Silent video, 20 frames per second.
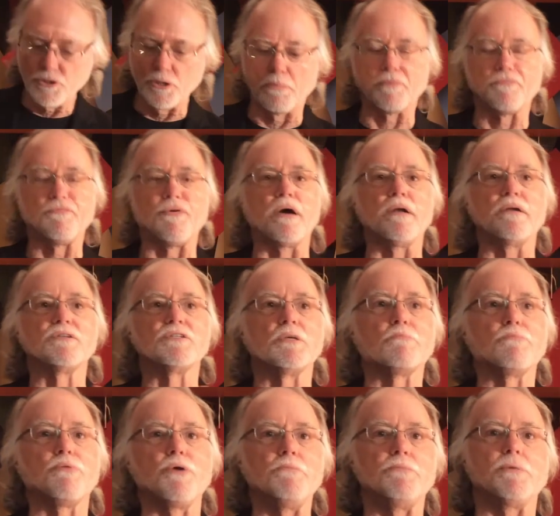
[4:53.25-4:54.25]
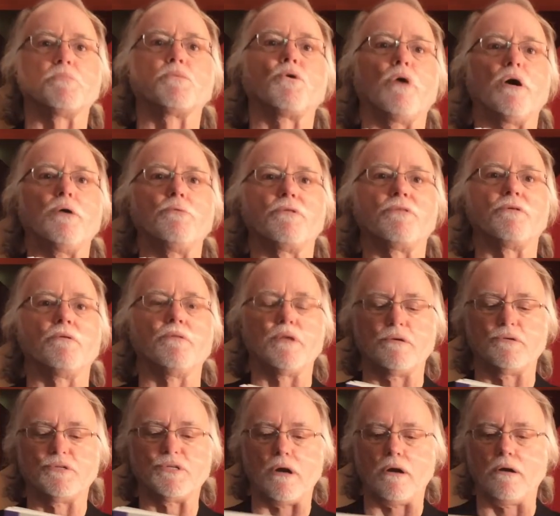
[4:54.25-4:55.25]
Superfine is the premium grade within
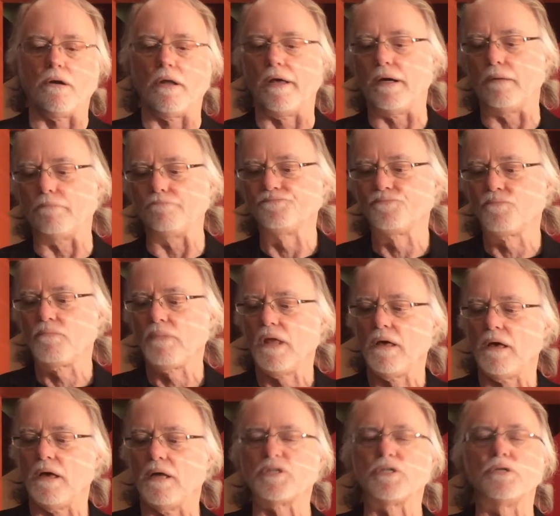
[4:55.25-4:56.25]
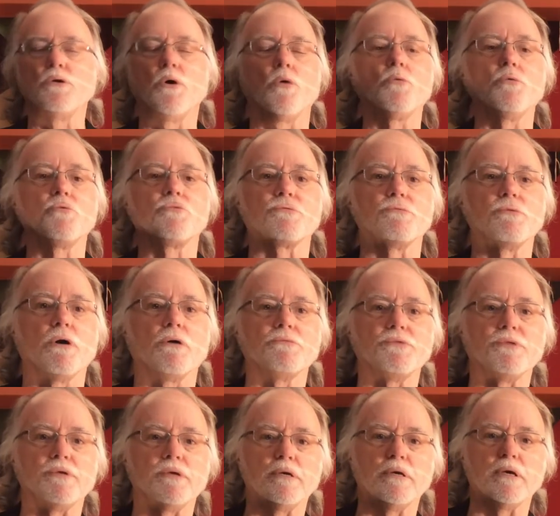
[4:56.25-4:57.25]
the entire lineup. It's known
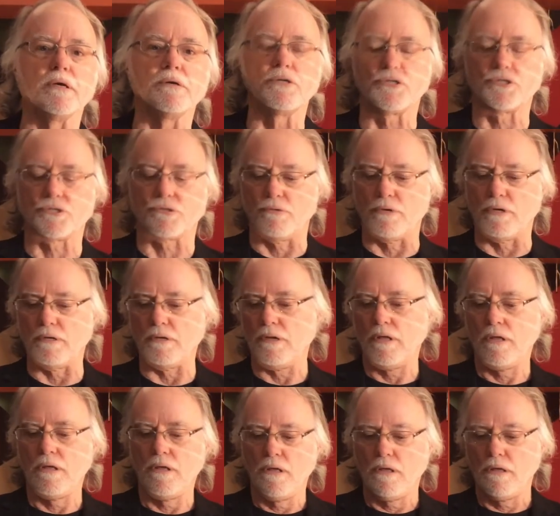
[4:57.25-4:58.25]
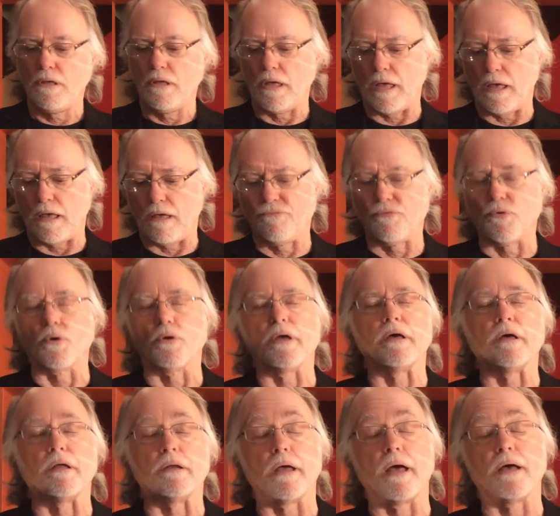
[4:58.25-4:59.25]
throughout the industry
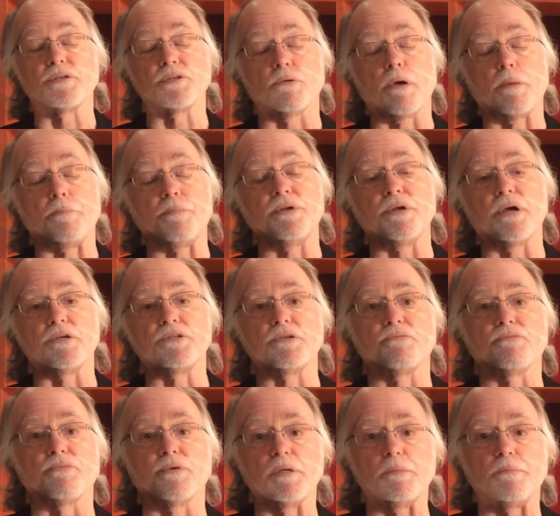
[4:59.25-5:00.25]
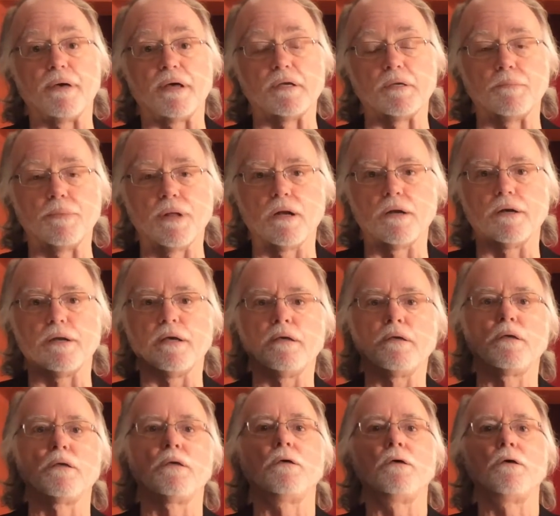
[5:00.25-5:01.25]
and has a reputation for
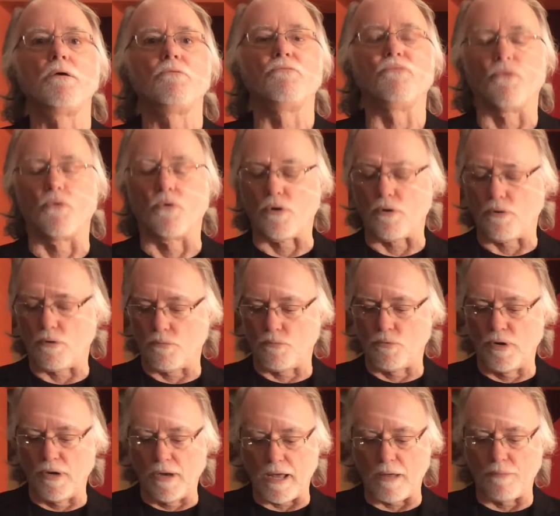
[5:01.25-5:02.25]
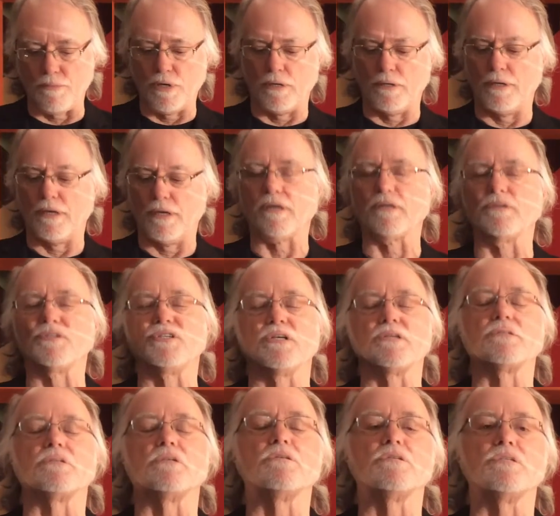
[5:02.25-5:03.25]
dependability, for reliability,
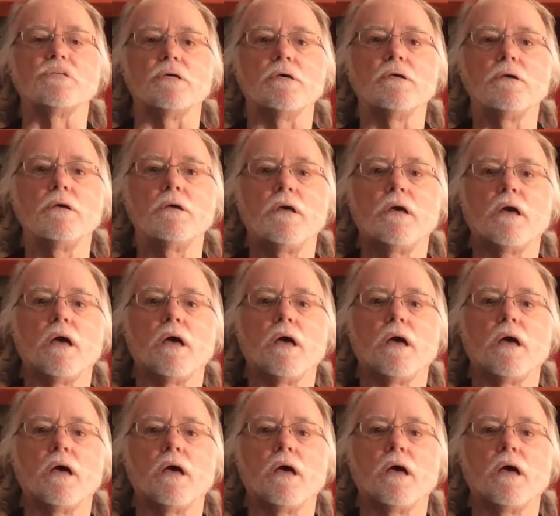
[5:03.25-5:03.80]
consistency,